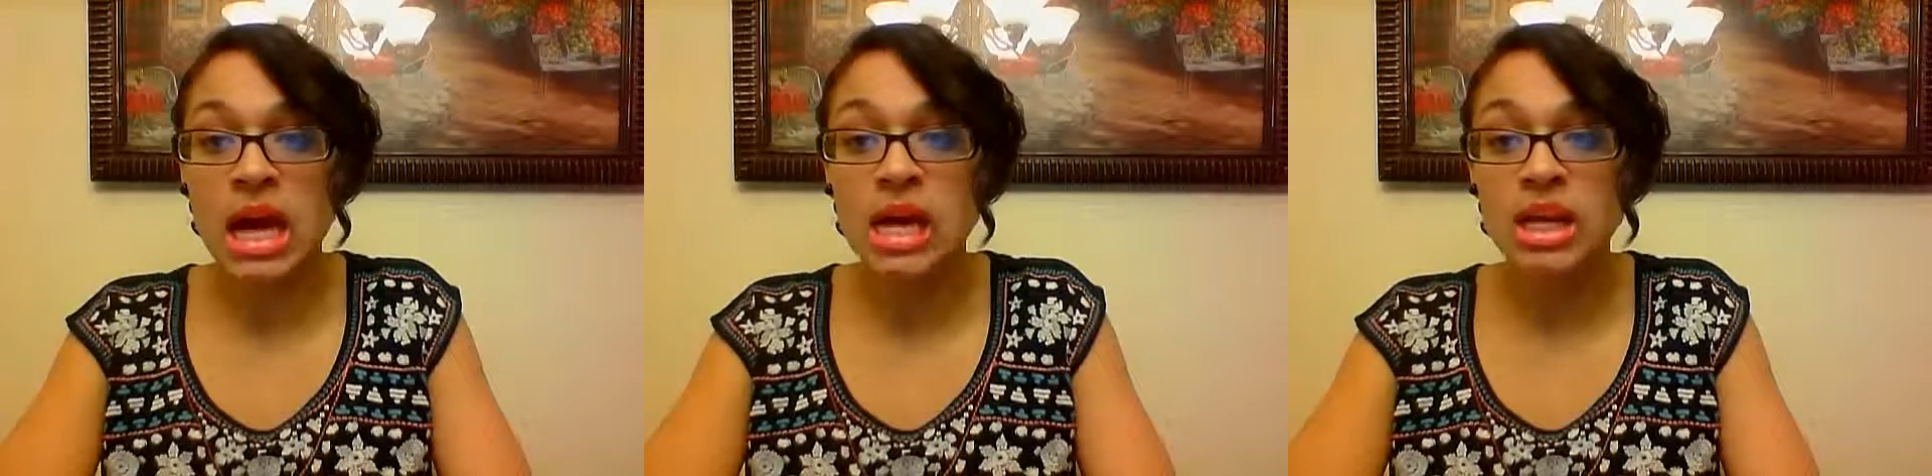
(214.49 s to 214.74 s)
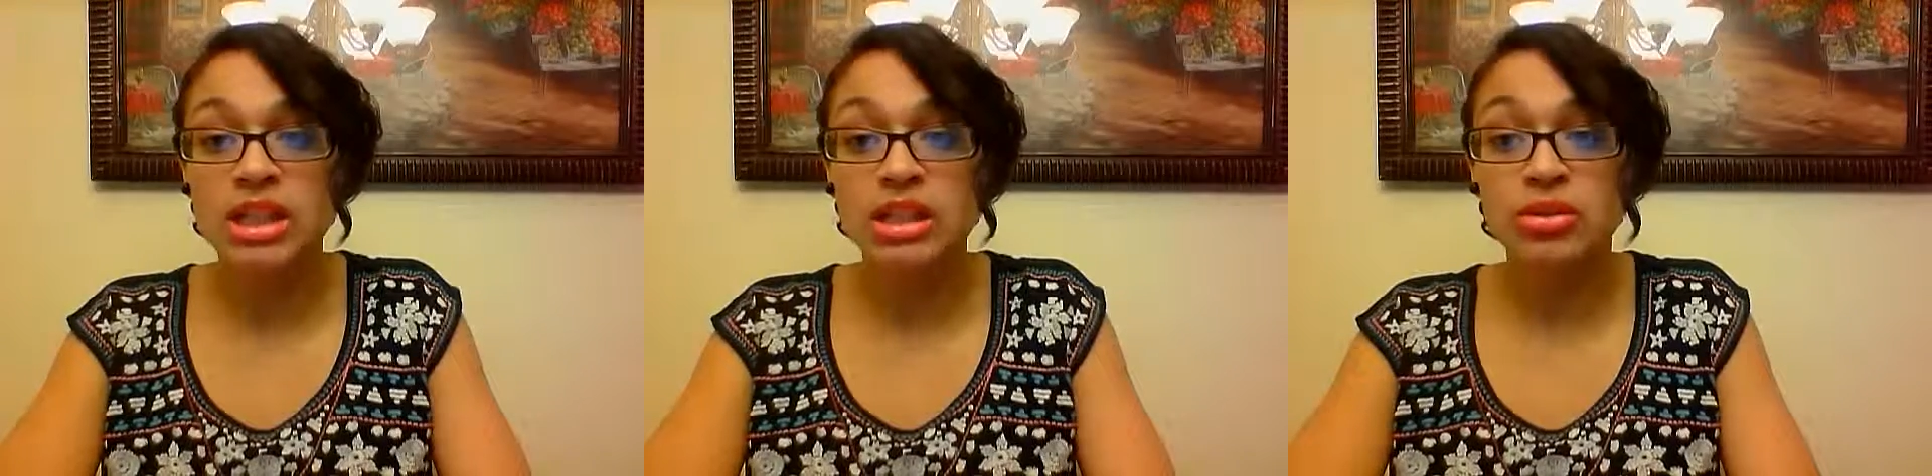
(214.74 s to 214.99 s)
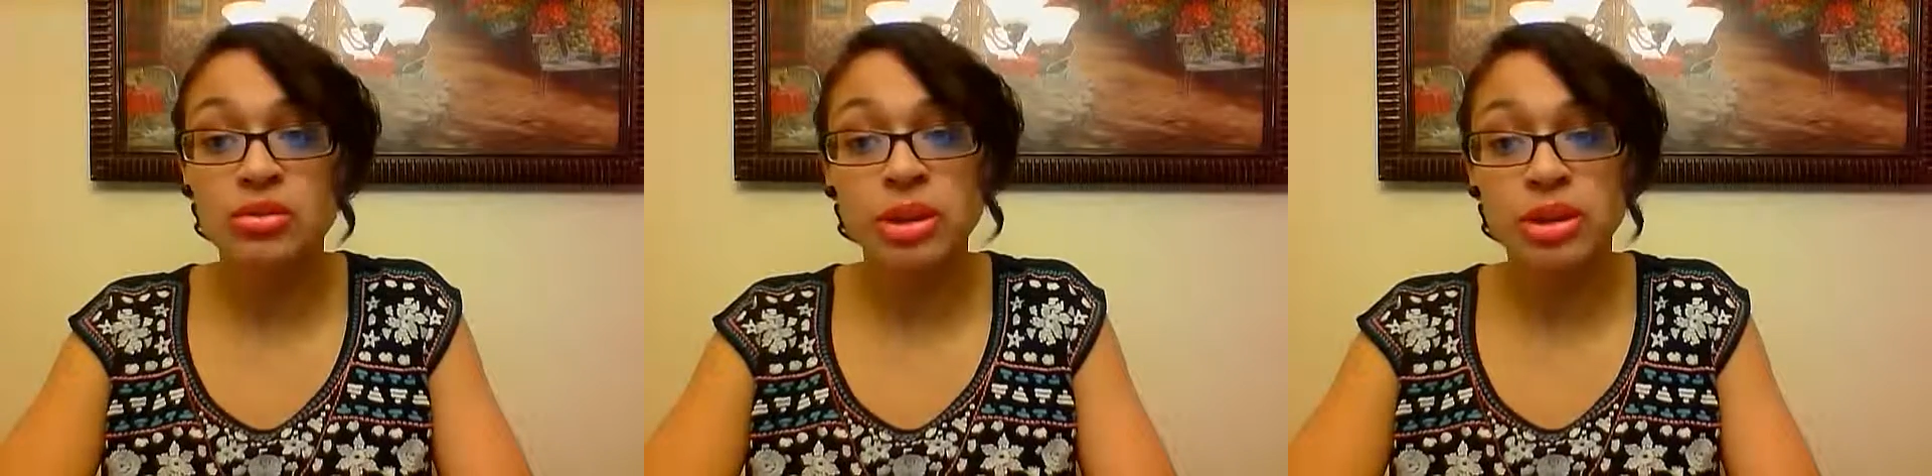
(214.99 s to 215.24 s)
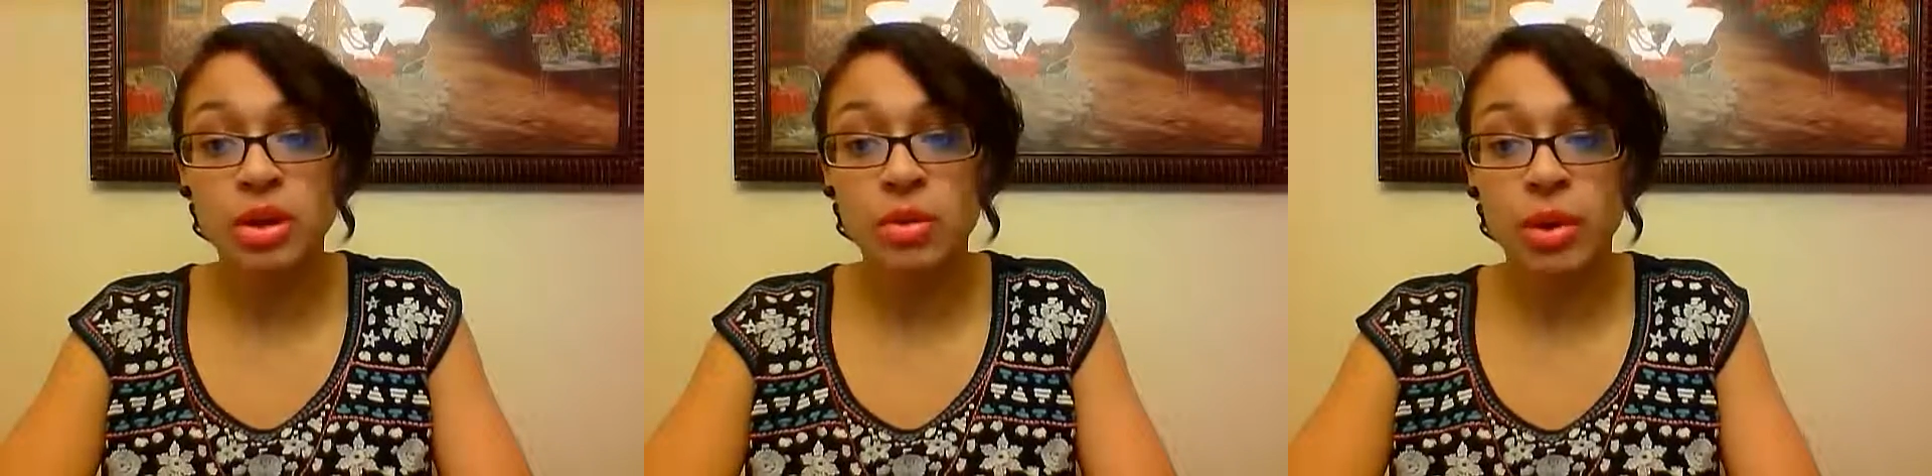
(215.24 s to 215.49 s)
unless
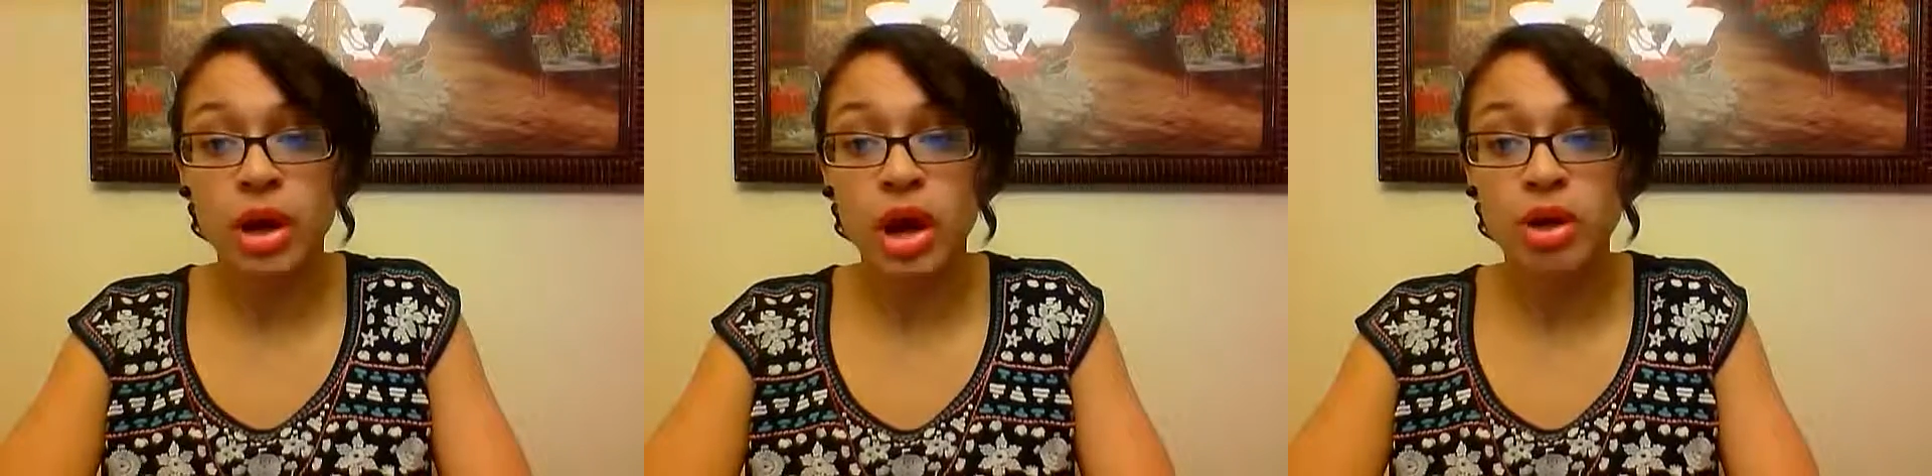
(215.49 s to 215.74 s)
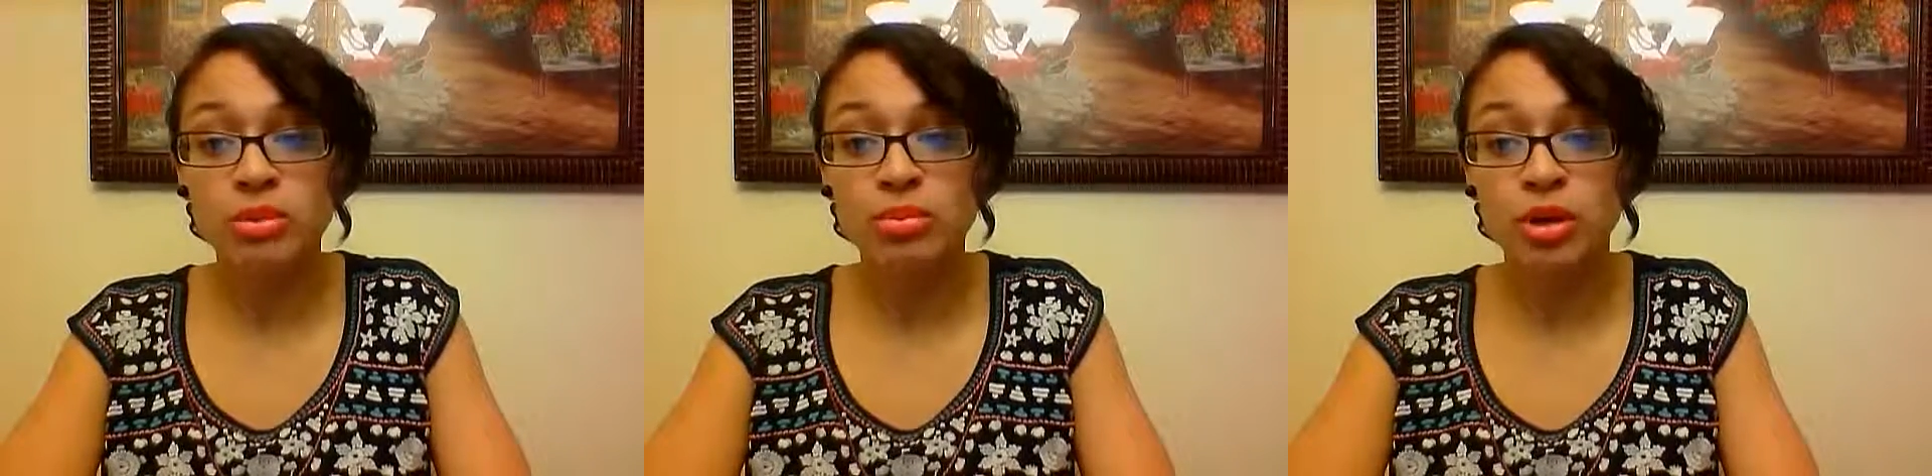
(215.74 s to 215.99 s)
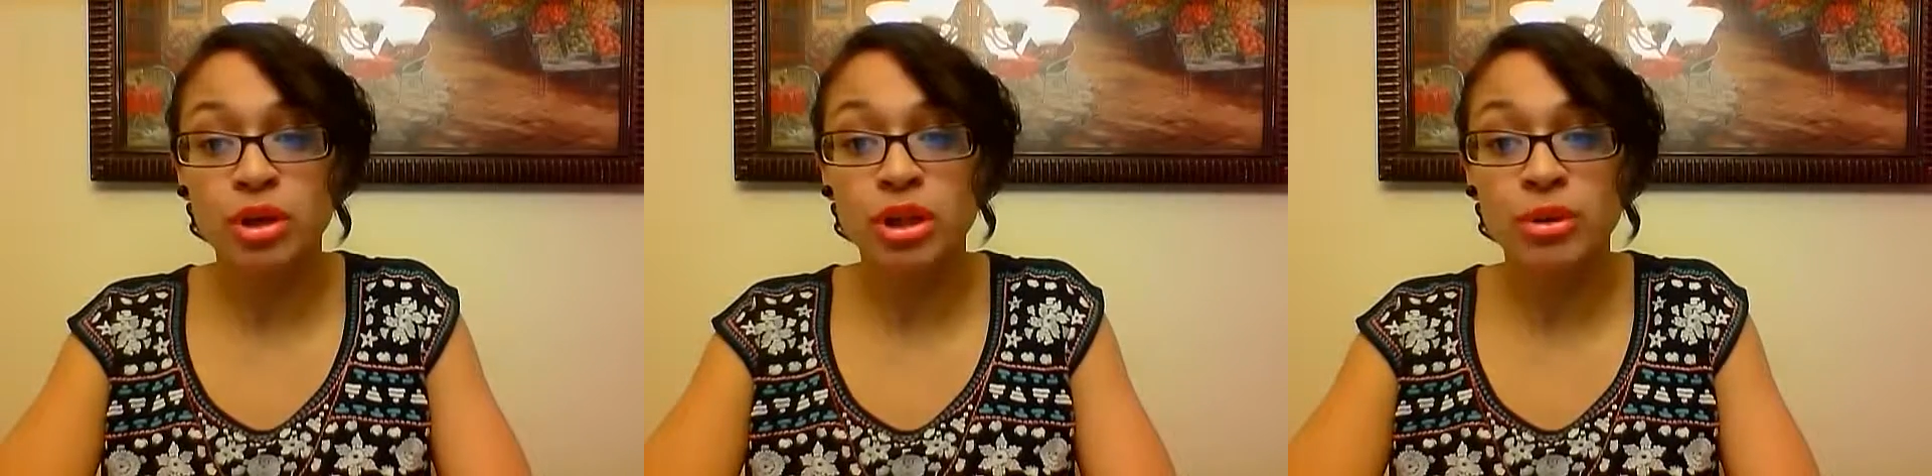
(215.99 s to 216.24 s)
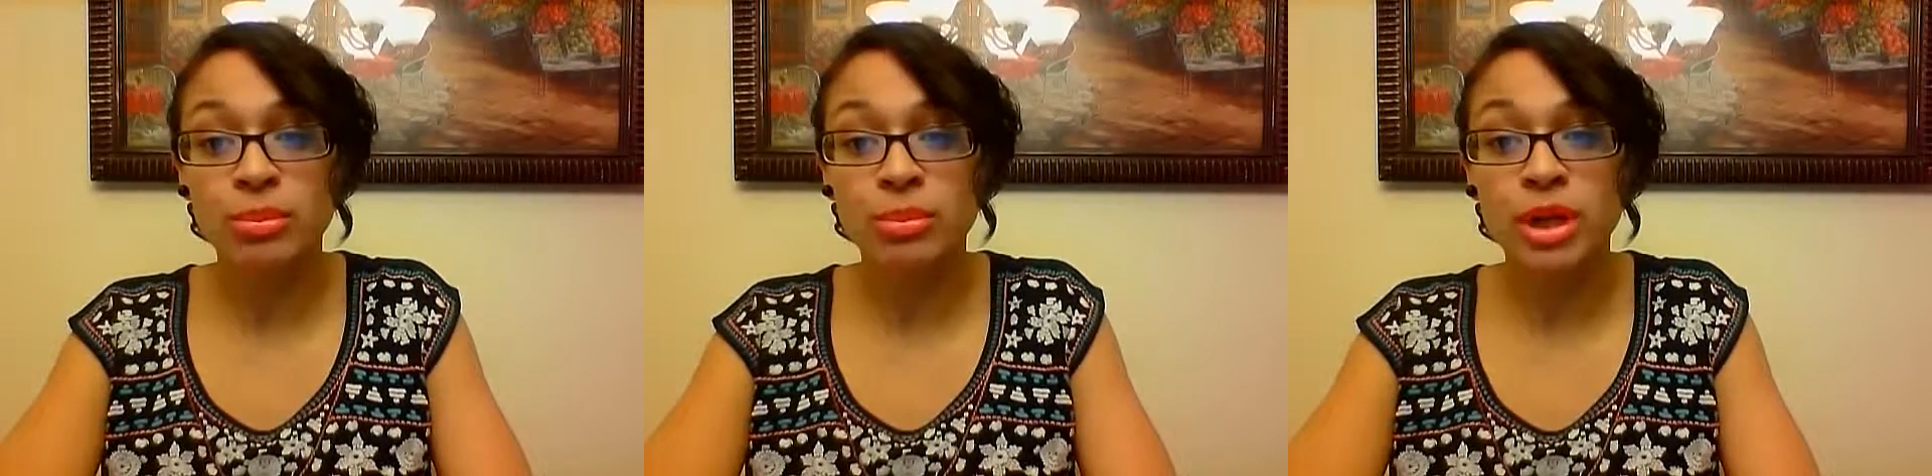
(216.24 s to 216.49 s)
doing so would cause more than a